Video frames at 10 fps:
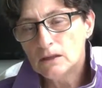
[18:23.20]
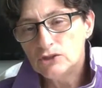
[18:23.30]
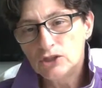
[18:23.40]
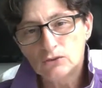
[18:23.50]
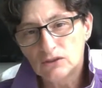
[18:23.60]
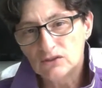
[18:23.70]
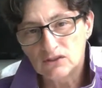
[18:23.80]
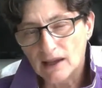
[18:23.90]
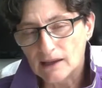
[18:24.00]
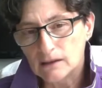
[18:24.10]
she couldn't
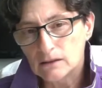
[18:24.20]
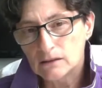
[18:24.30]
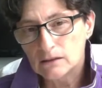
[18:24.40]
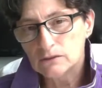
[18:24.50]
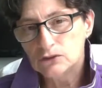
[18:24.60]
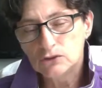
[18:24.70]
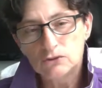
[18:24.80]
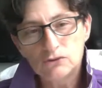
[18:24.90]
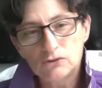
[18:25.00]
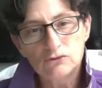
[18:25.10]
stand. She
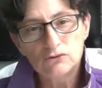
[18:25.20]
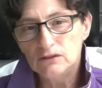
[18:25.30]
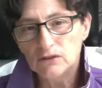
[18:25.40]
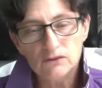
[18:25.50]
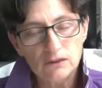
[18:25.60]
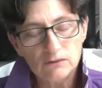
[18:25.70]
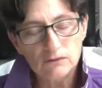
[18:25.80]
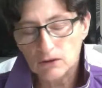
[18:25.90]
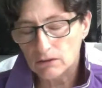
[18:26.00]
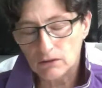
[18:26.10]
couldn't relieve herself
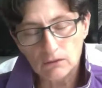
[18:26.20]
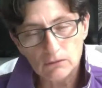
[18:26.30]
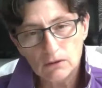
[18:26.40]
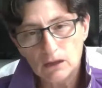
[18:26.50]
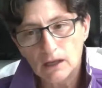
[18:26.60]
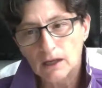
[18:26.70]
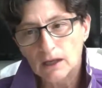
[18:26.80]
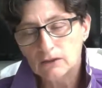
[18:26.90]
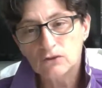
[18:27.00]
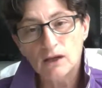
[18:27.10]
on her own. I
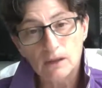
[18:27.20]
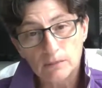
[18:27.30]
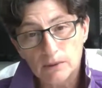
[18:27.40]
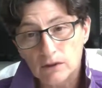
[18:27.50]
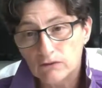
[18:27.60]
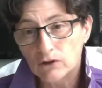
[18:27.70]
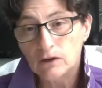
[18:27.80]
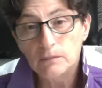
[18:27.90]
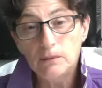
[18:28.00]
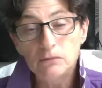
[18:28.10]
had to help her for
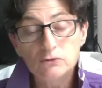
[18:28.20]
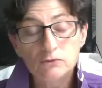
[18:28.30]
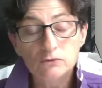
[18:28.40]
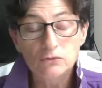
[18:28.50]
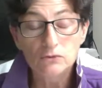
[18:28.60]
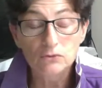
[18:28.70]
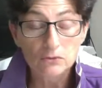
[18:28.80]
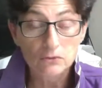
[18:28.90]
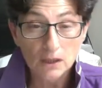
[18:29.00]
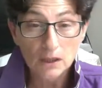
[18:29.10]
her to be able to
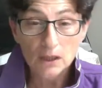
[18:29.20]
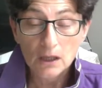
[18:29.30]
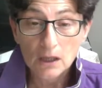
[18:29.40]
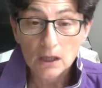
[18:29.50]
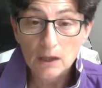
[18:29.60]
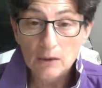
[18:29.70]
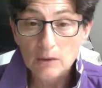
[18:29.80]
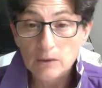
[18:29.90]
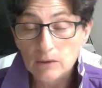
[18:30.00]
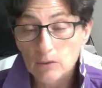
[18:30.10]
do
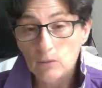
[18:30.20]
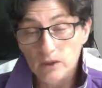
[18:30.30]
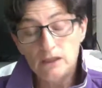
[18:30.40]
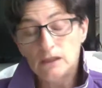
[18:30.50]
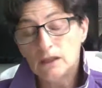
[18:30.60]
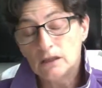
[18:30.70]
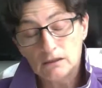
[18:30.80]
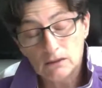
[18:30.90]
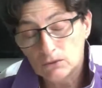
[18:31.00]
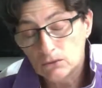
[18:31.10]
her weeing
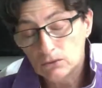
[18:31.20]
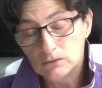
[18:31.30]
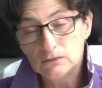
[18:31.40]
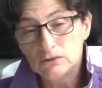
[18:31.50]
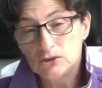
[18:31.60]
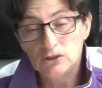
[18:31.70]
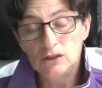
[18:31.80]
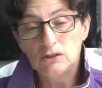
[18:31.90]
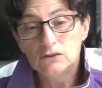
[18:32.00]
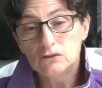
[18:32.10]
and all she
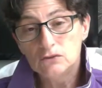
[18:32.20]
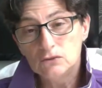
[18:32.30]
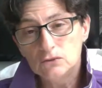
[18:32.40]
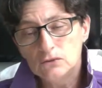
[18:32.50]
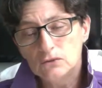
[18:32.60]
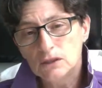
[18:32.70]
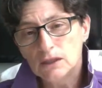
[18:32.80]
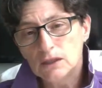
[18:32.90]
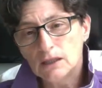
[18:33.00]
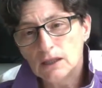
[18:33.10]
needed to do.
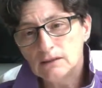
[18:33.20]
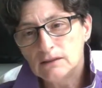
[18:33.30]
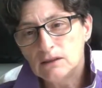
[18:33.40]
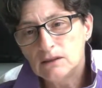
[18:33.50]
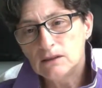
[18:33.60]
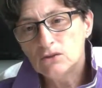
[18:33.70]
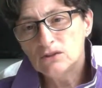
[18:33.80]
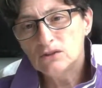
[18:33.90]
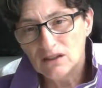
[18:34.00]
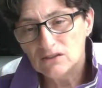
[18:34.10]
And then on the
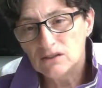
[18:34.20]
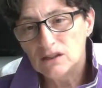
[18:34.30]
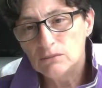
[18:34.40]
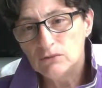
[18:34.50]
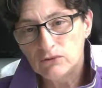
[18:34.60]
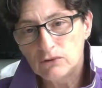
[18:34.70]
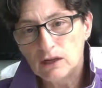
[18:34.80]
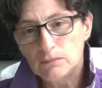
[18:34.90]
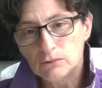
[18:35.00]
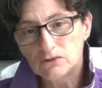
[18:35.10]
Thursday, before
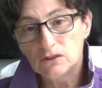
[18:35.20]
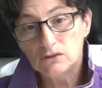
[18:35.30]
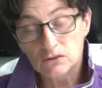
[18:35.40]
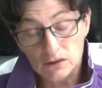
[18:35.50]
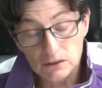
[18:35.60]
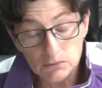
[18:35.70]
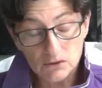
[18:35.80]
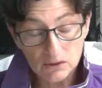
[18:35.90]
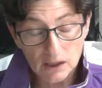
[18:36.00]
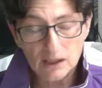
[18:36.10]
I put her to sleep,
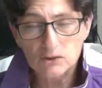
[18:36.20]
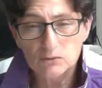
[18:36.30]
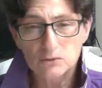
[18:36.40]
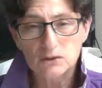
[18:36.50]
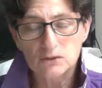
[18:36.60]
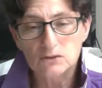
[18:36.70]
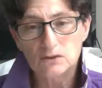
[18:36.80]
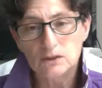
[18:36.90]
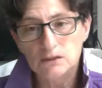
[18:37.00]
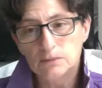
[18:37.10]
because I had to put her to
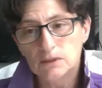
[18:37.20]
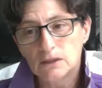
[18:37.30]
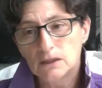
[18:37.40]
sleep,